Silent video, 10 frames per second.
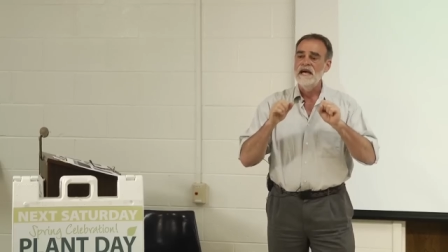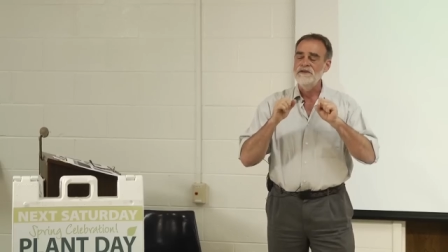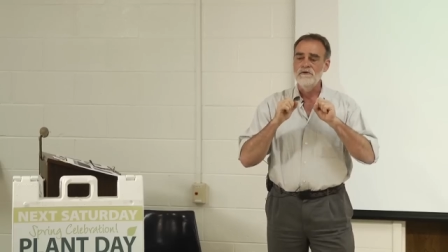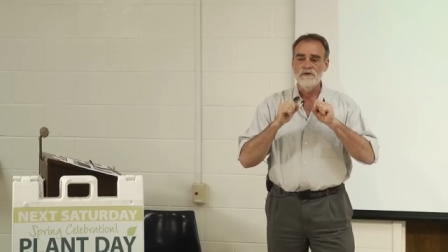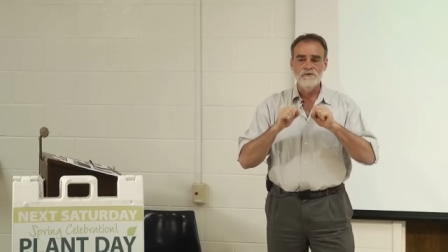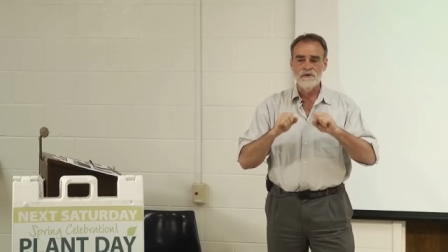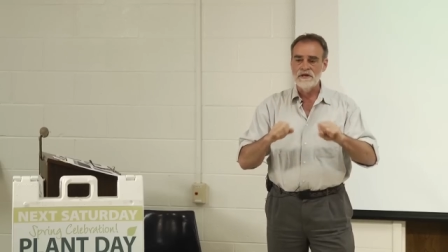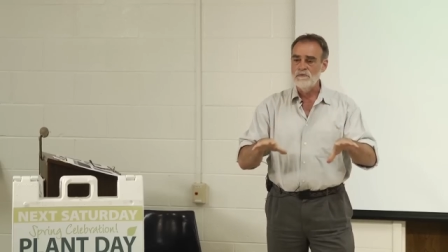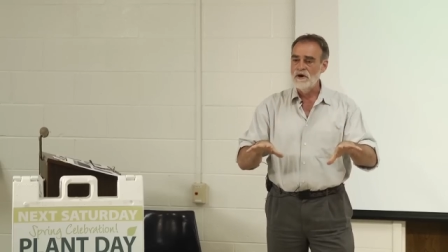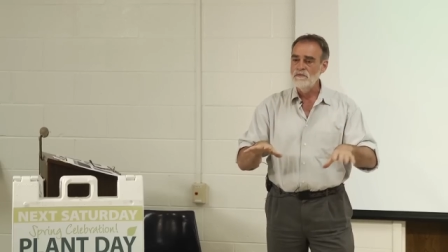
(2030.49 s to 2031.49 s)
and you're only
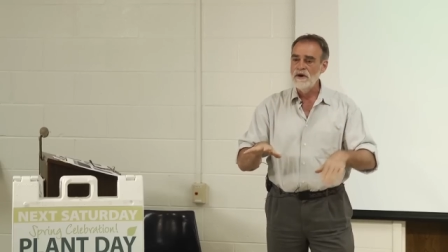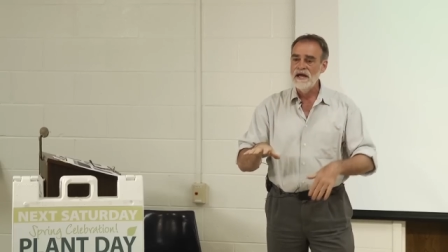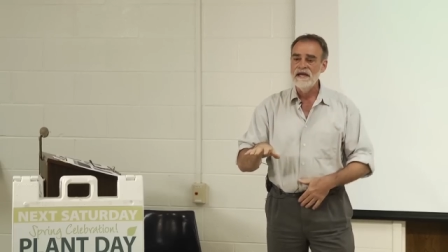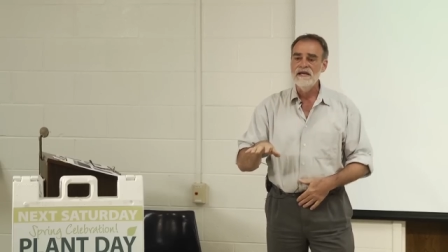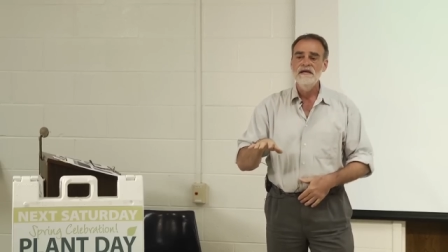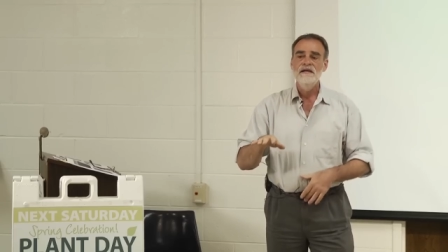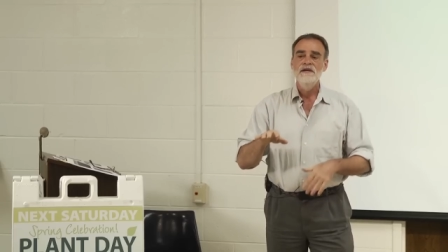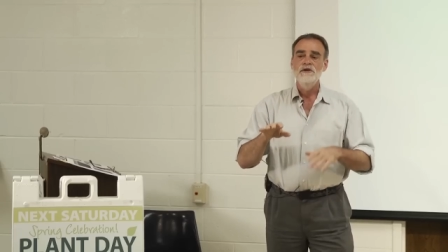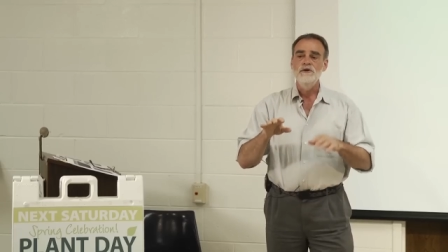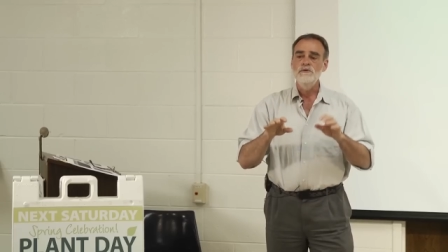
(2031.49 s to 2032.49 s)
doing it one way,
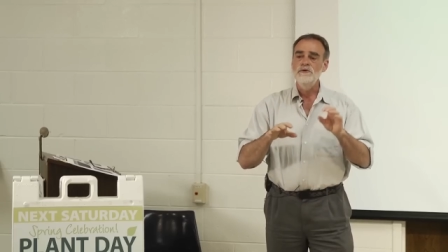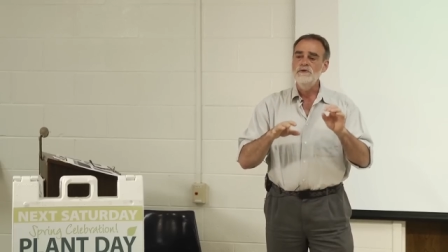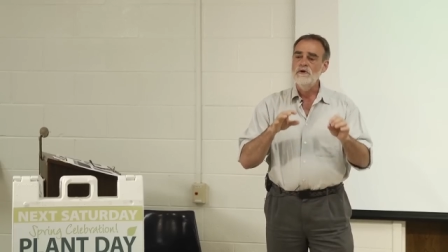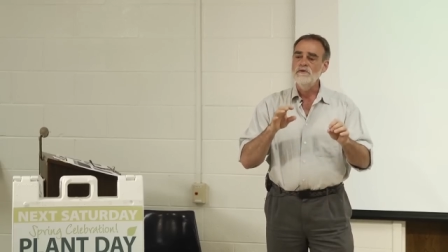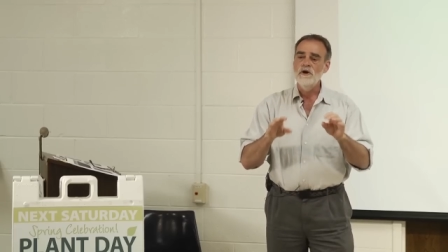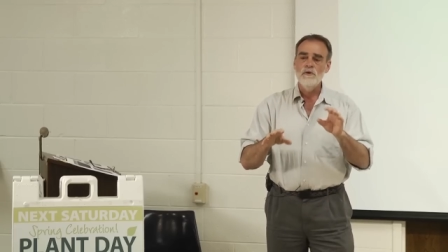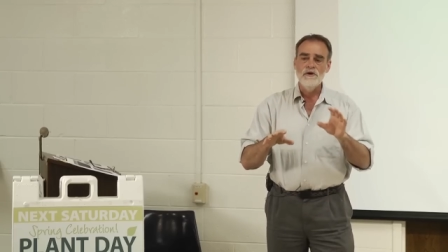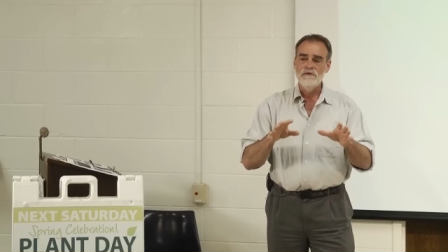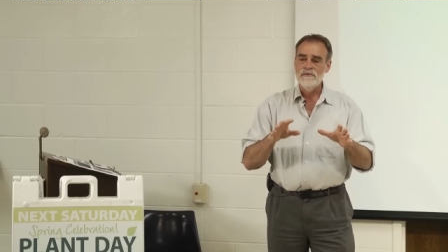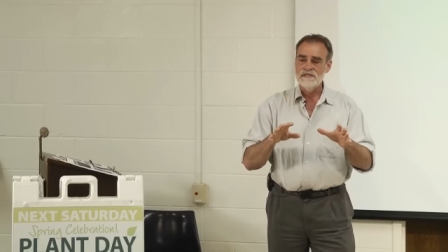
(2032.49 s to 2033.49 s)
you, you don't know
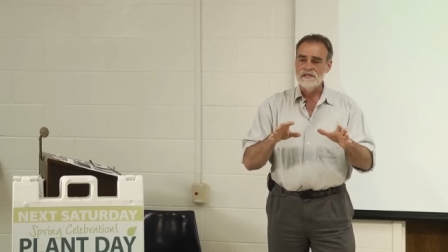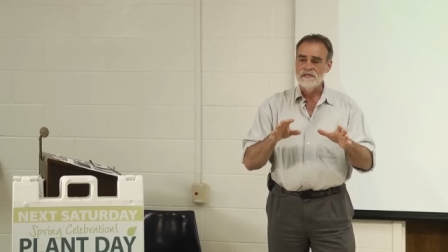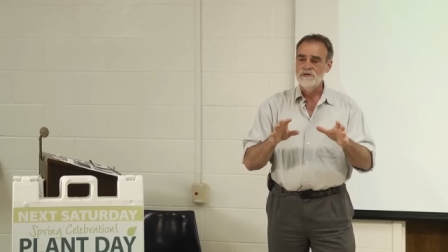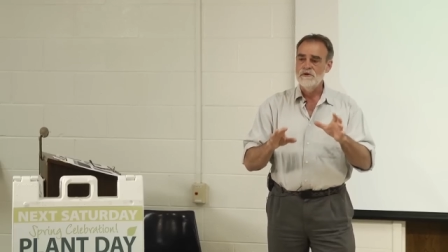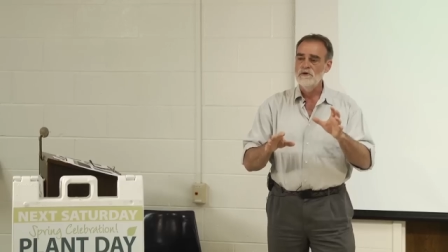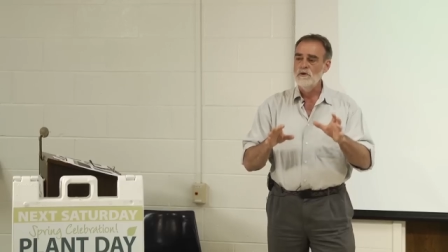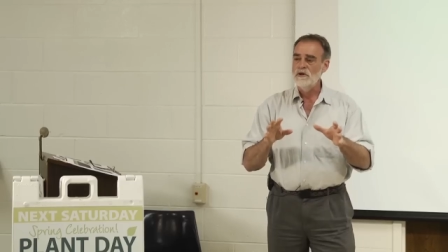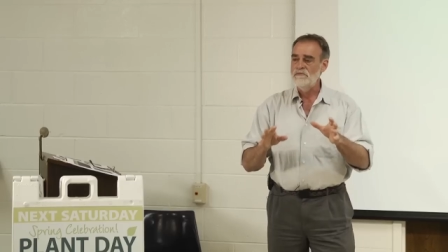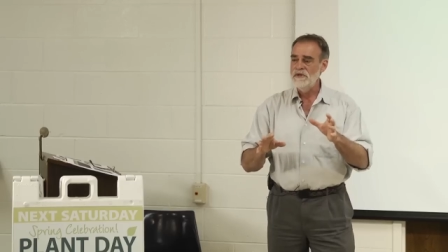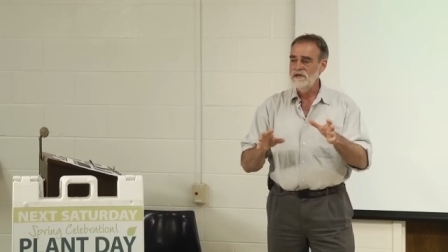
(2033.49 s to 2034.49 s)
what you're missing. You don't know
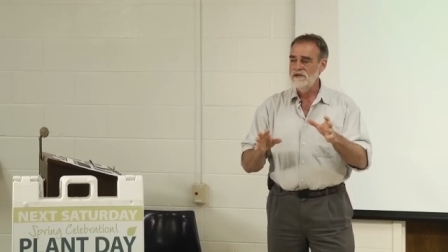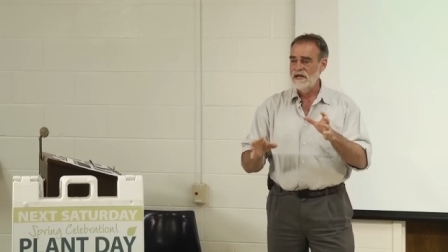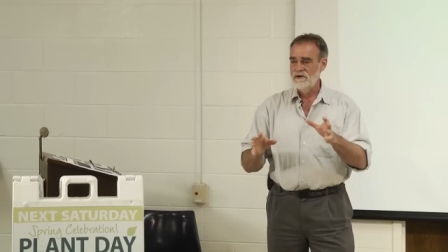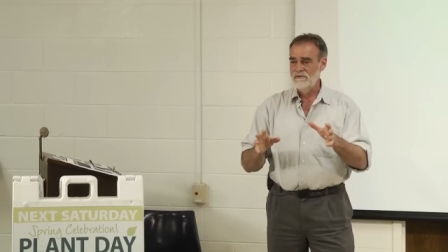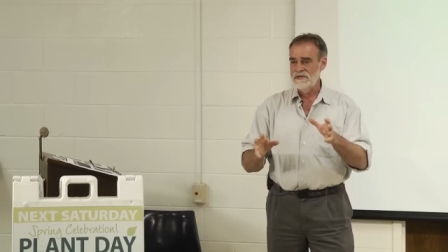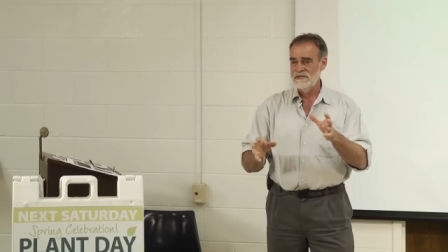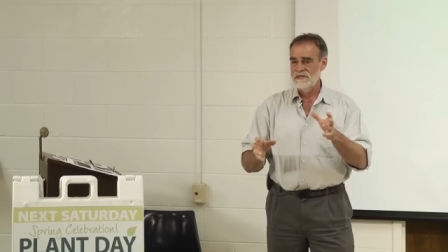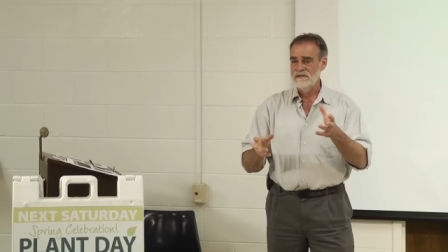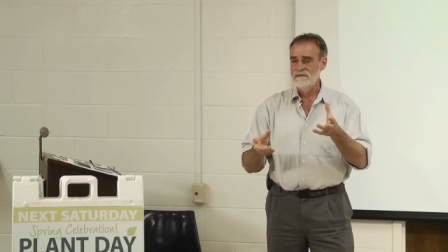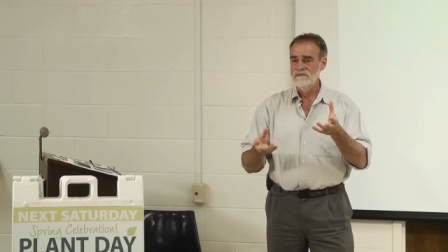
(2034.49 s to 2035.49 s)
what appeal that you're
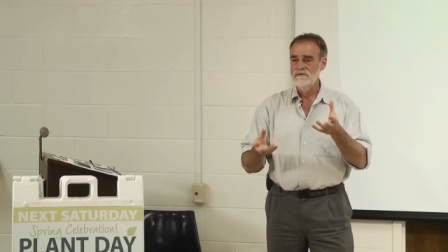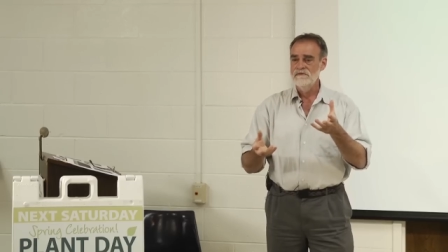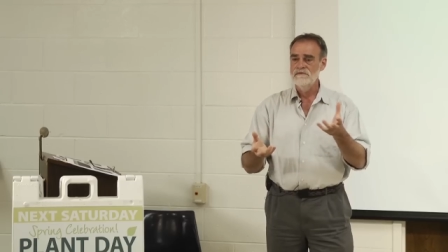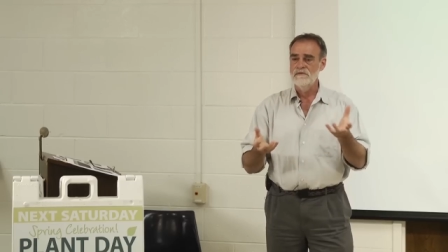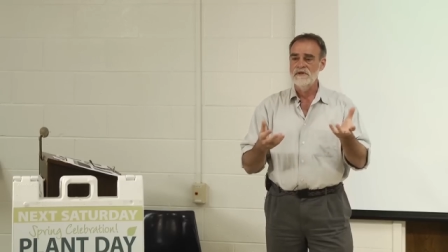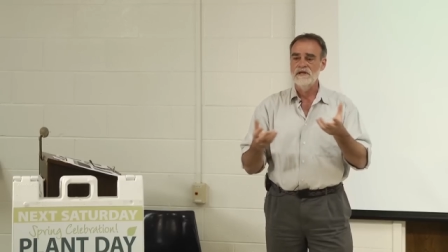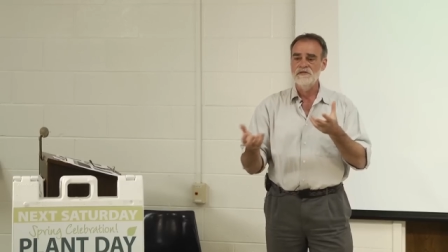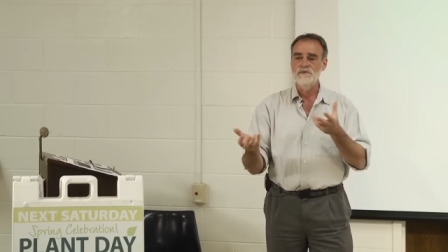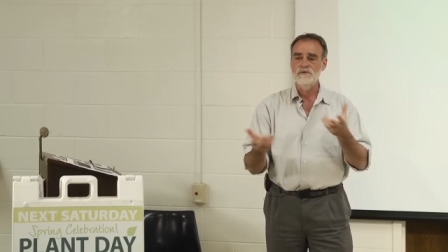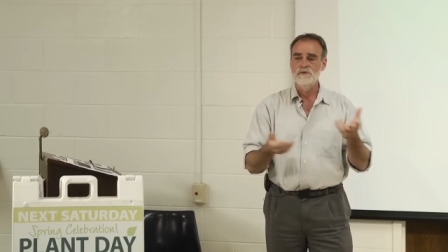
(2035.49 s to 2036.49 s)
missing from the
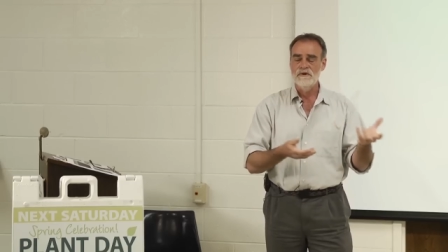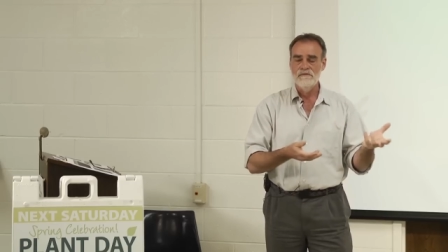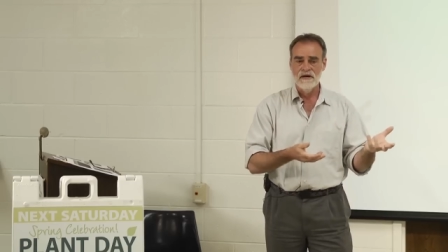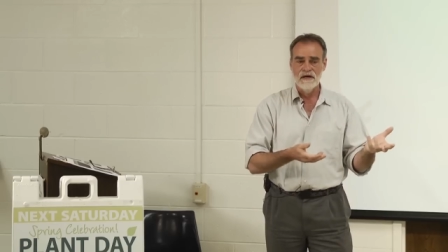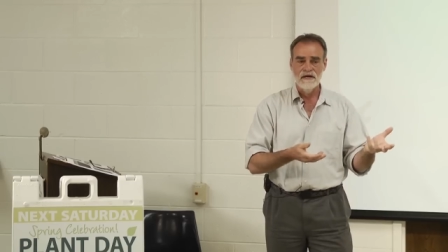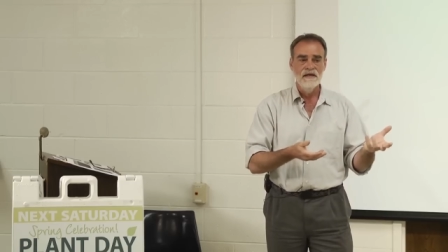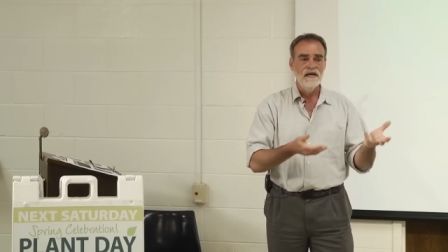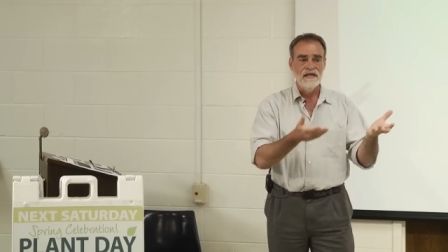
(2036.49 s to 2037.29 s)
customers going by.